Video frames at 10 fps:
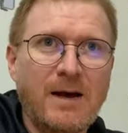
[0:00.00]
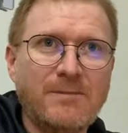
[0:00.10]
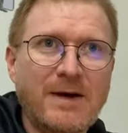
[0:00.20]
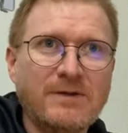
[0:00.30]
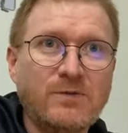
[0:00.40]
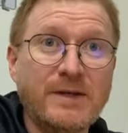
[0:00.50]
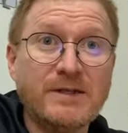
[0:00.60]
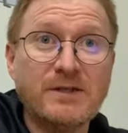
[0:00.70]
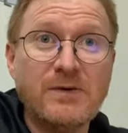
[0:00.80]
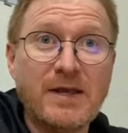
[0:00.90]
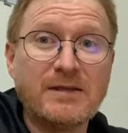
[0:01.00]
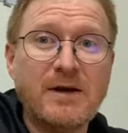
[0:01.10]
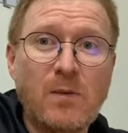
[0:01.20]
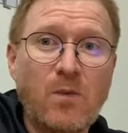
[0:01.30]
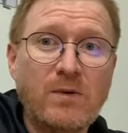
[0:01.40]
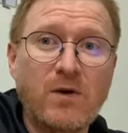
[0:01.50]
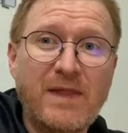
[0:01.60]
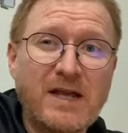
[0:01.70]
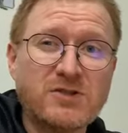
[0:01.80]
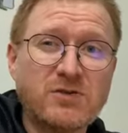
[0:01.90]
Only we do, and
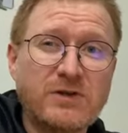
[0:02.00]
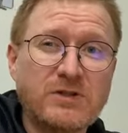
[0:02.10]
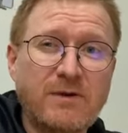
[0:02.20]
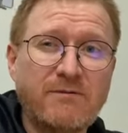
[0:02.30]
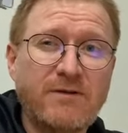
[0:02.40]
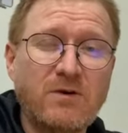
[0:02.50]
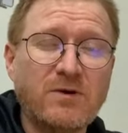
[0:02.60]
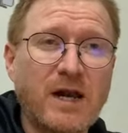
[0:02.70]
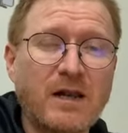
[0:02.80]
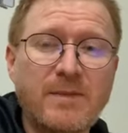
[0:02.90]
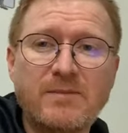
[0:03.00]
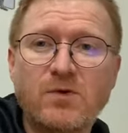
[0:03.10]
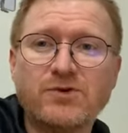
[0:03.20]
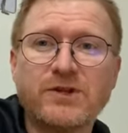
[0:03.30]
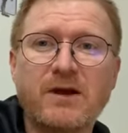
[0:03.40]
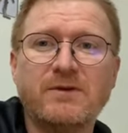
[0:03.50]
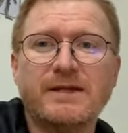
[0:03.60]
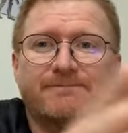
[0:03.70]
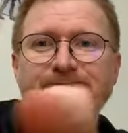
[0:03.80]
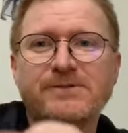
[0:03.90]
we want that story to unfold a little bit more
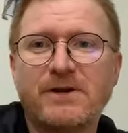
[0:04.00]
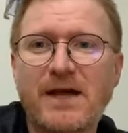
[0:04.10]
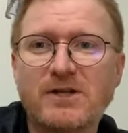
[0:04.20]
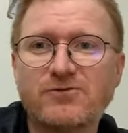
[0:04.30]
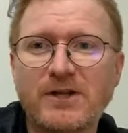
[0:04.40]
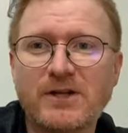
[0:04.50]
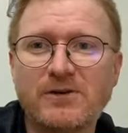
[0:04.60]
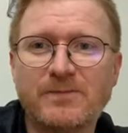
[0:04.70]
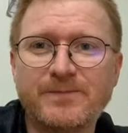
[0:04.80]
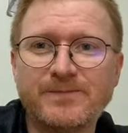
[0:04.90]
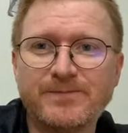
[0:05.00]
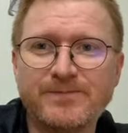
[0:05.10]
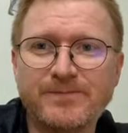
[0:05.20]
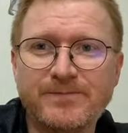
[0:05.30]
slowly. So that's really cool